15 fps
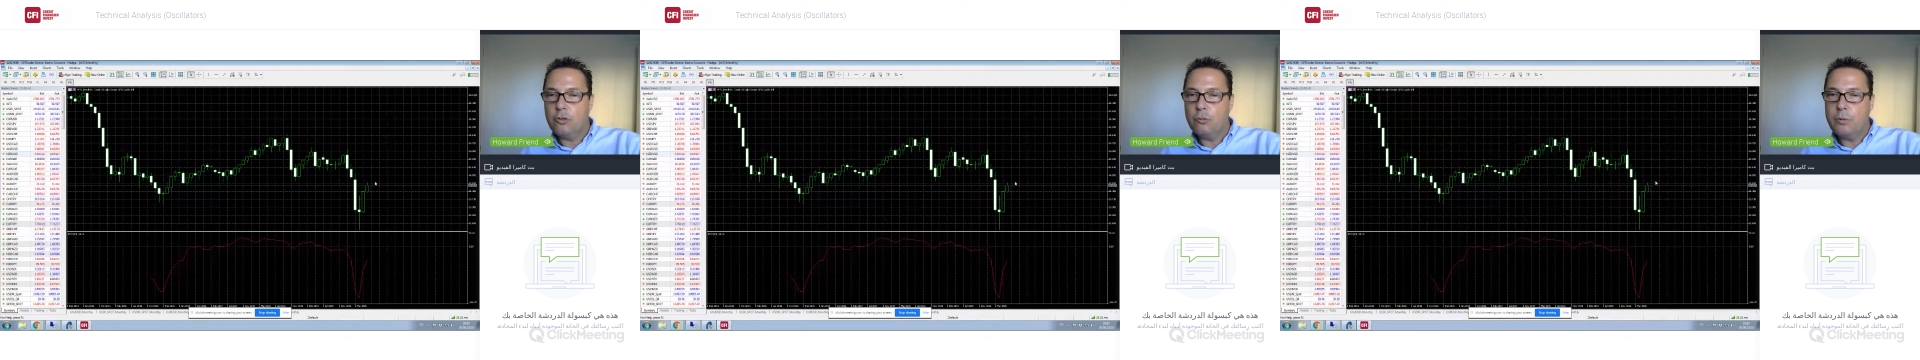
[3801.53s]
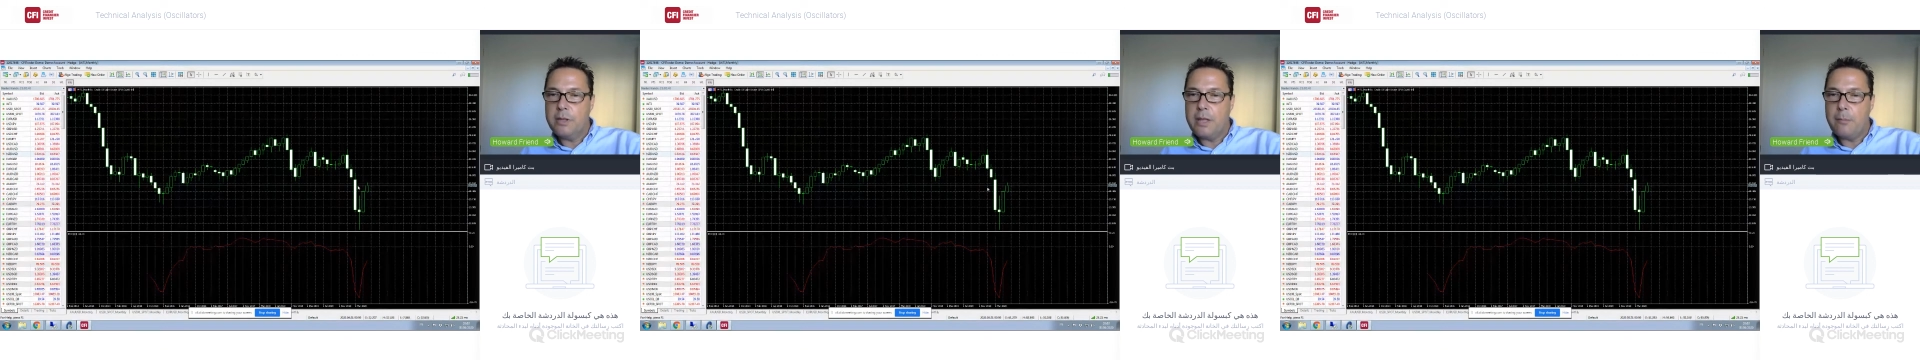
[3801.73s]

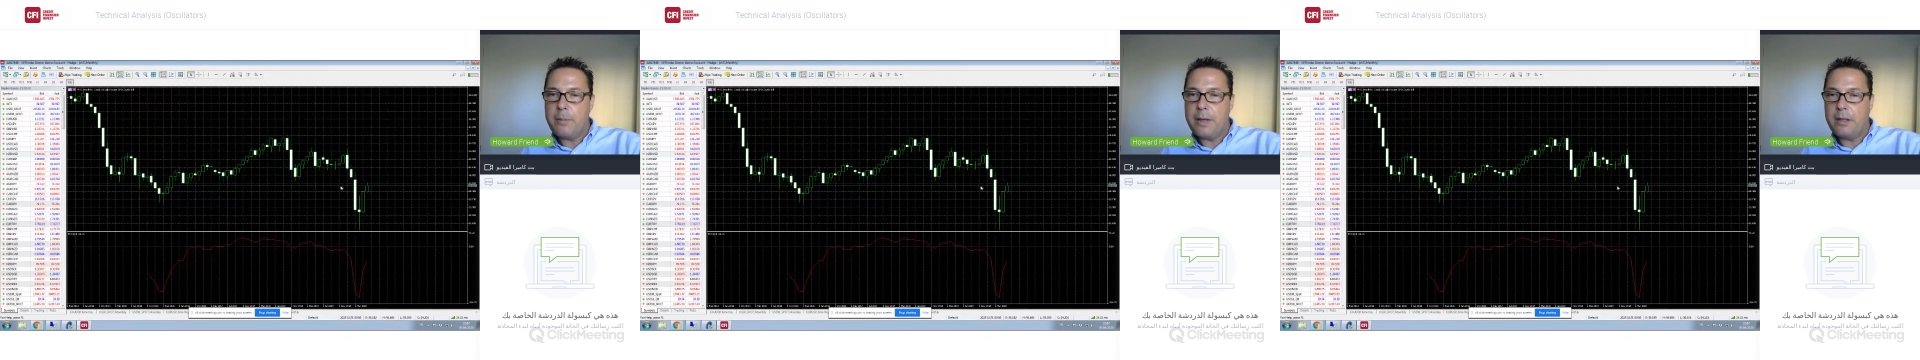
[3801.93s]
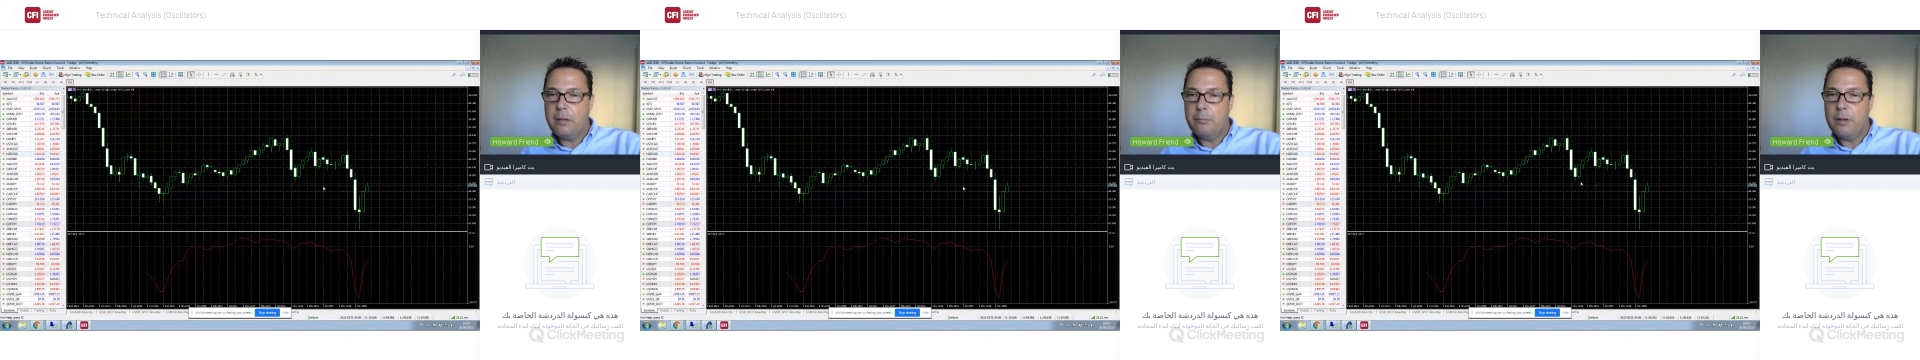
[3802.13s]
Should we
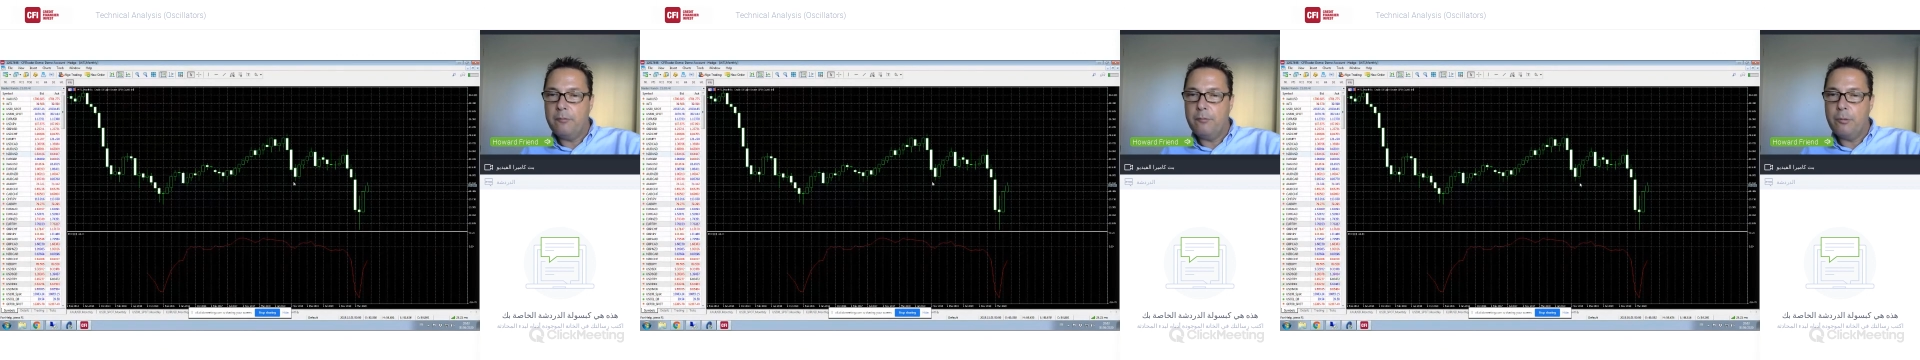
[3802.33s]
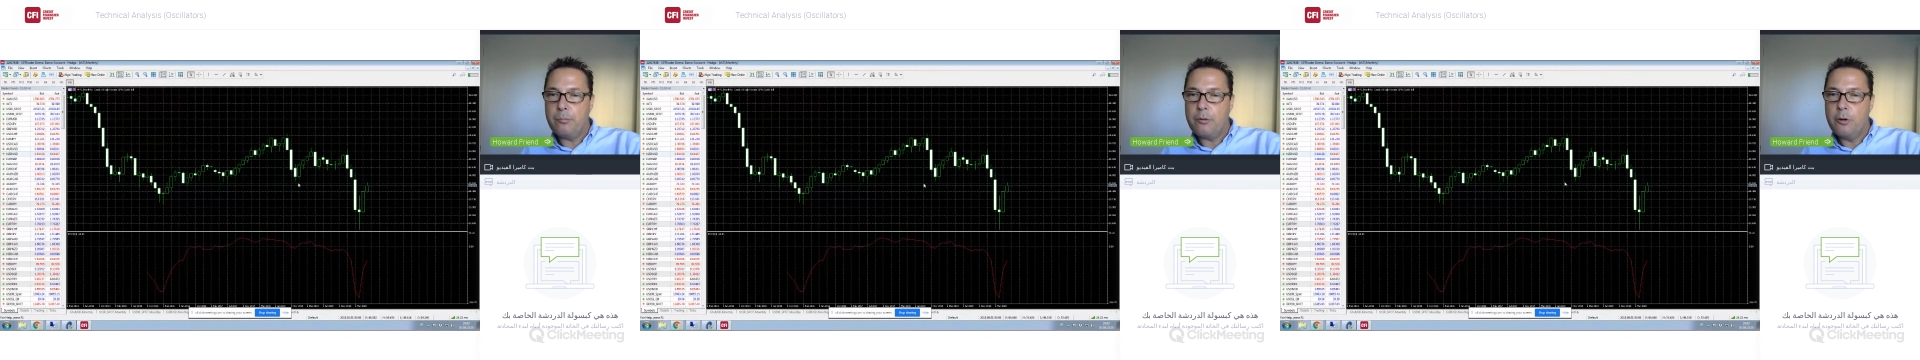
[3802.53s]
get back
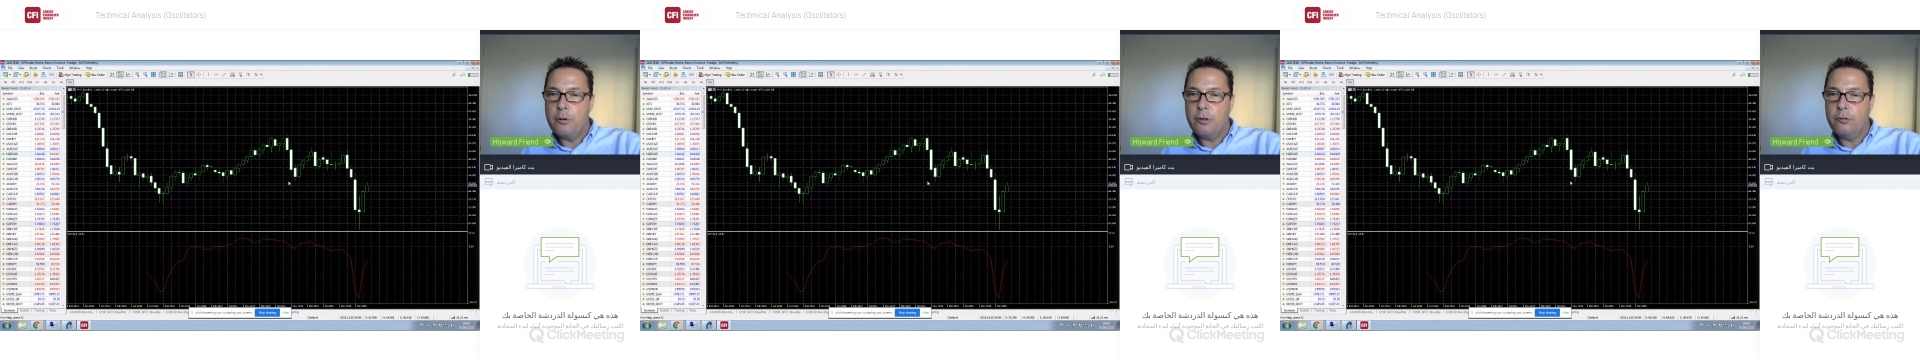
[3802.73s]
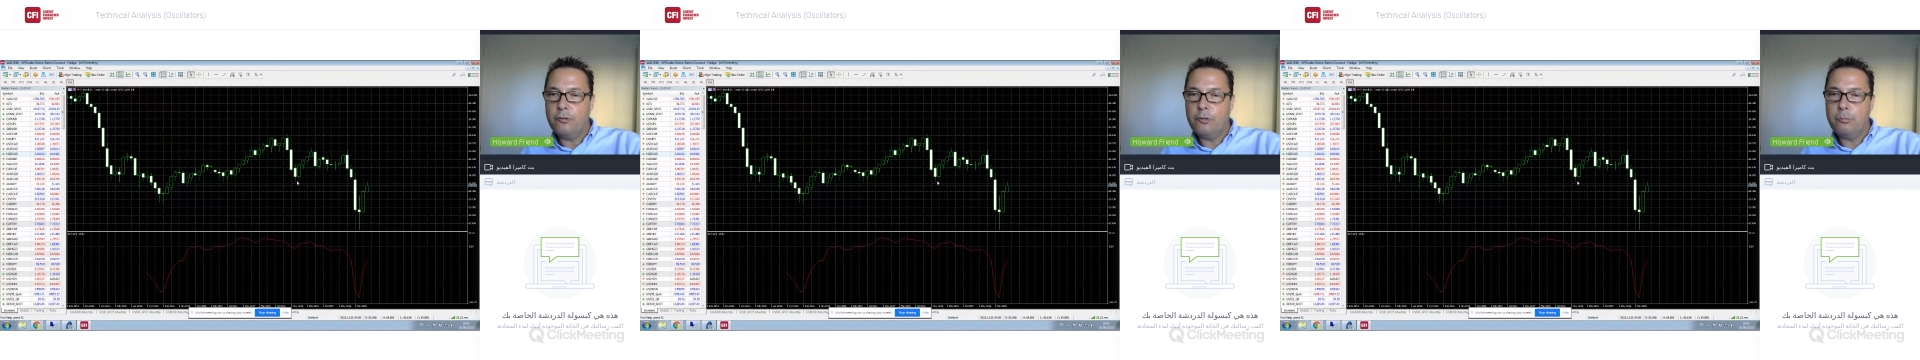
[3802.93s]
above the
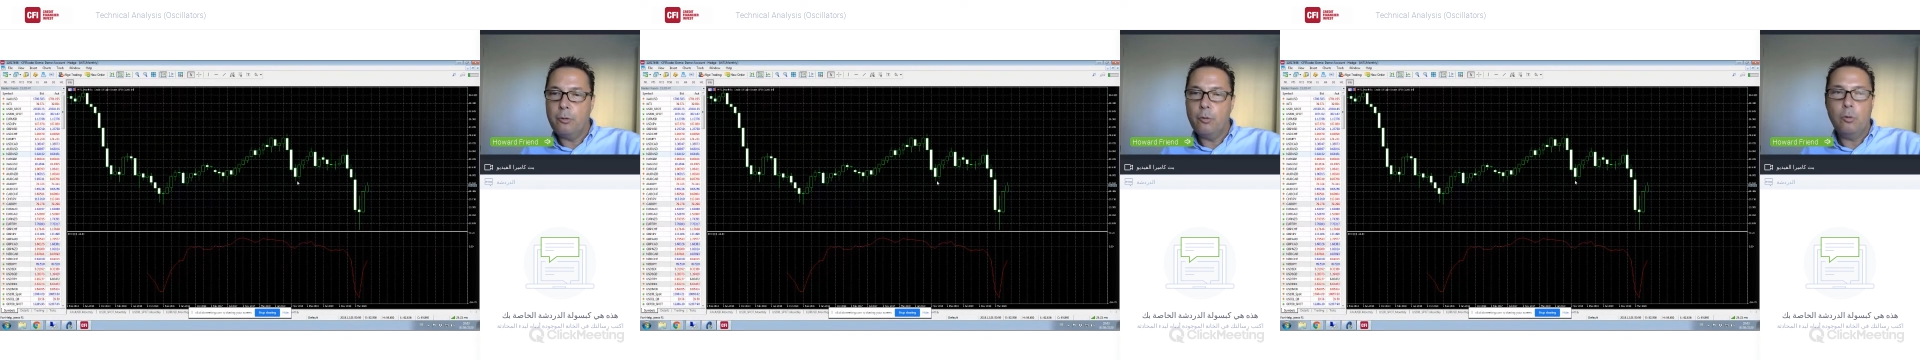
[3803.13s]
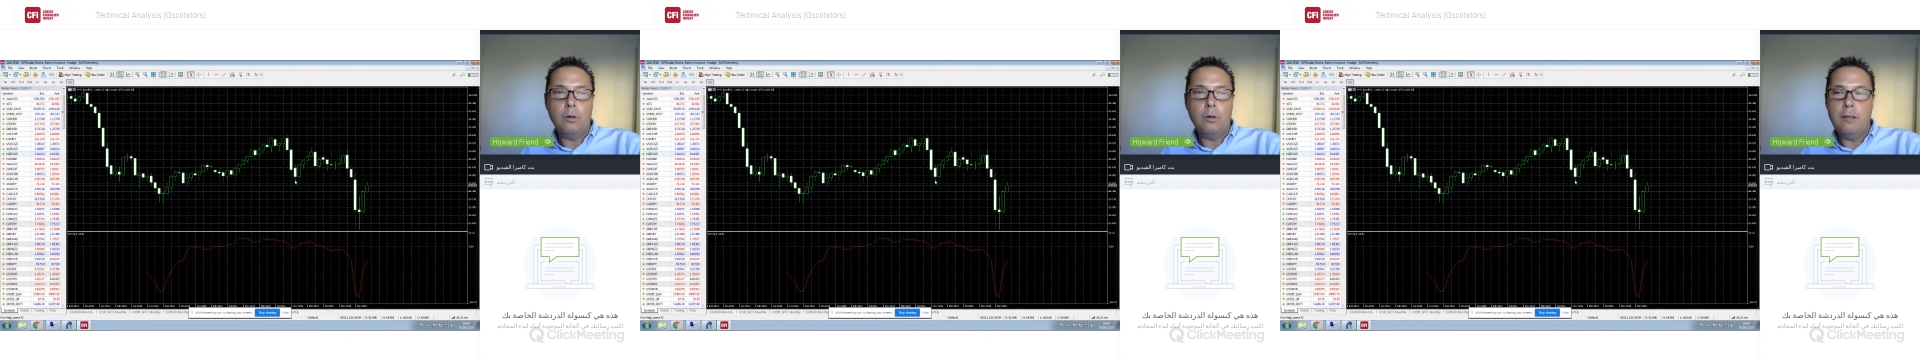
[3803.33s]
broken
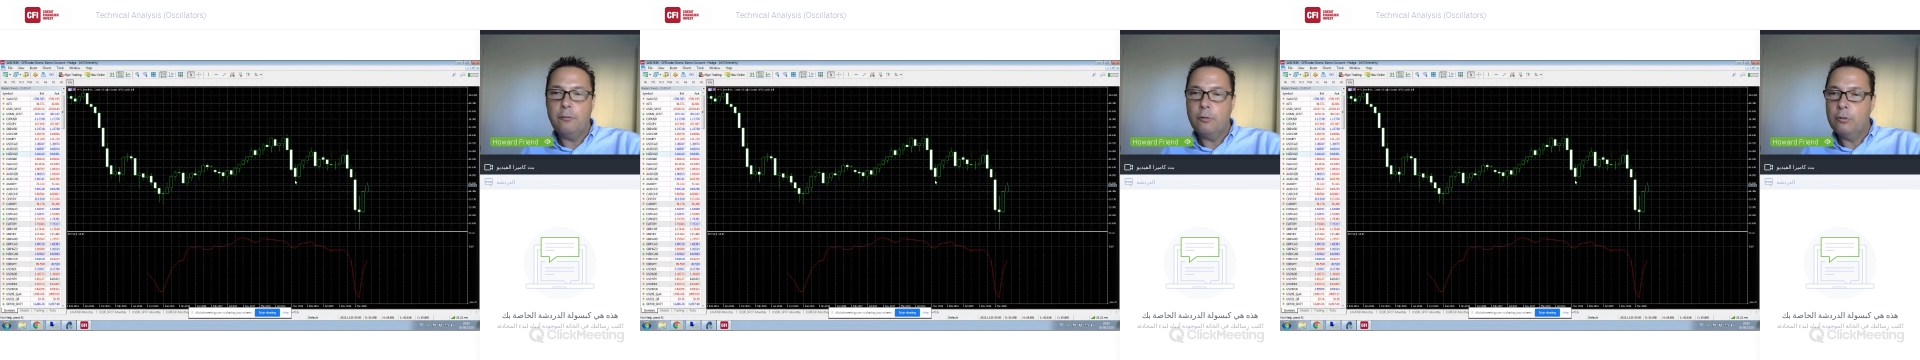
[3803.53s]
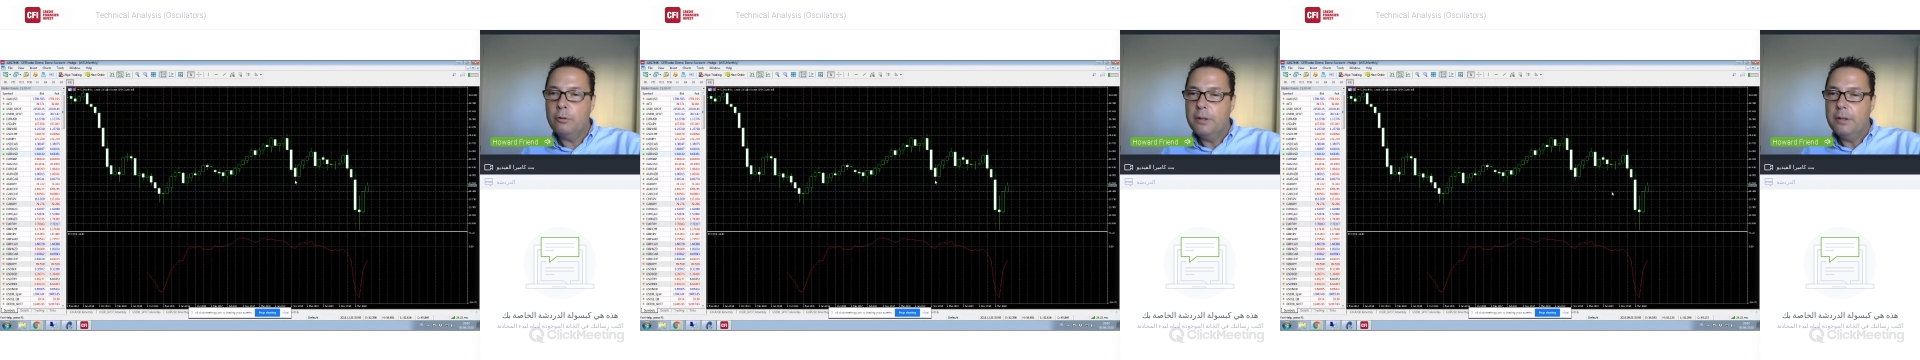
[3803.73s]
support
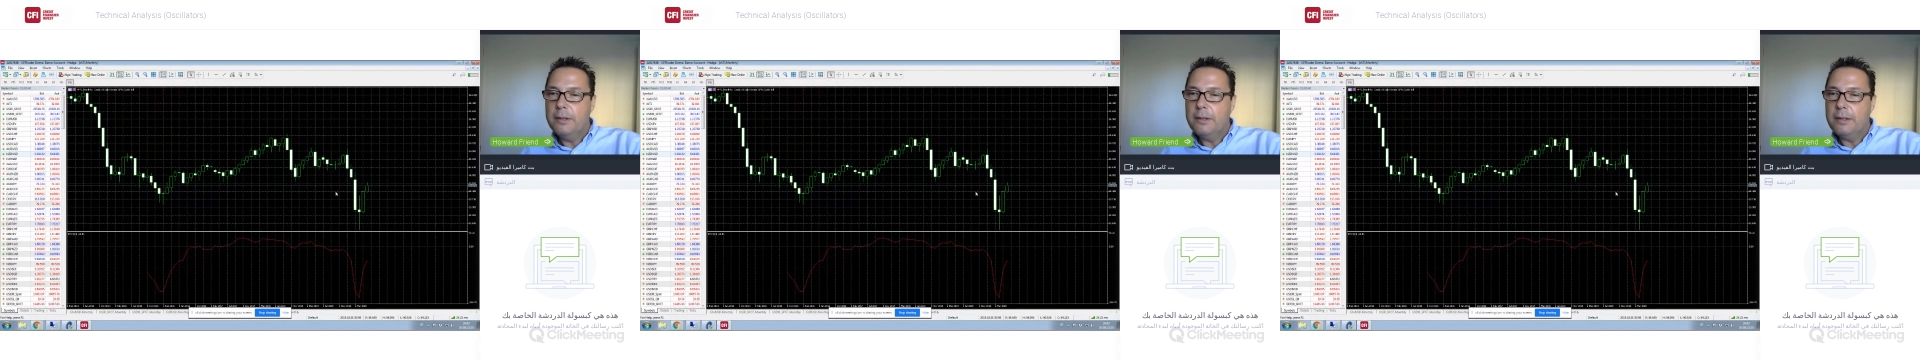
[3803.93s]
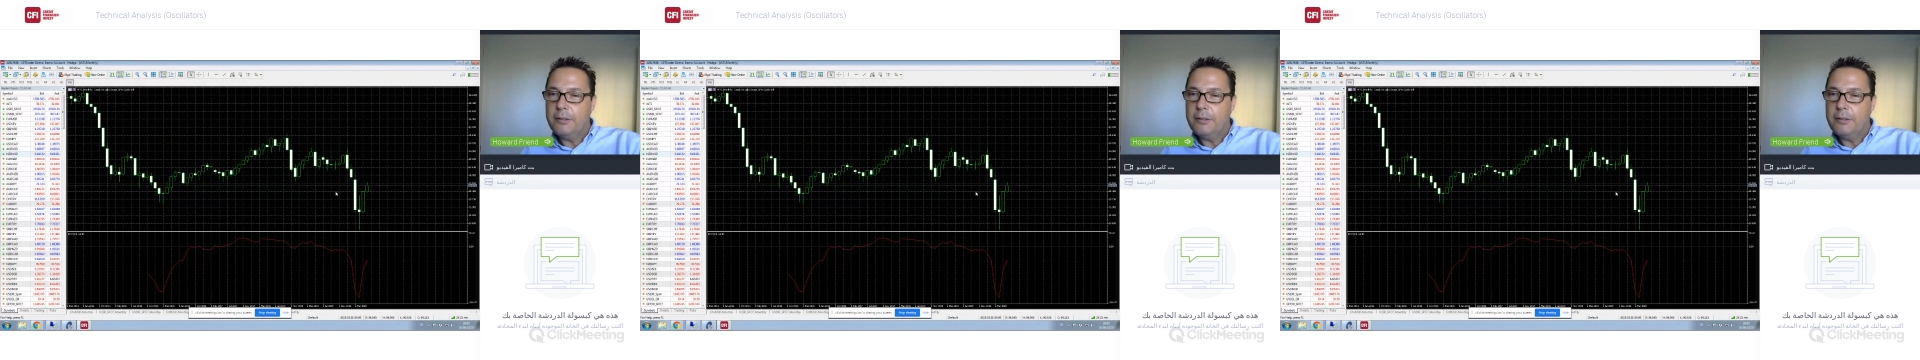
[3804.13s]
level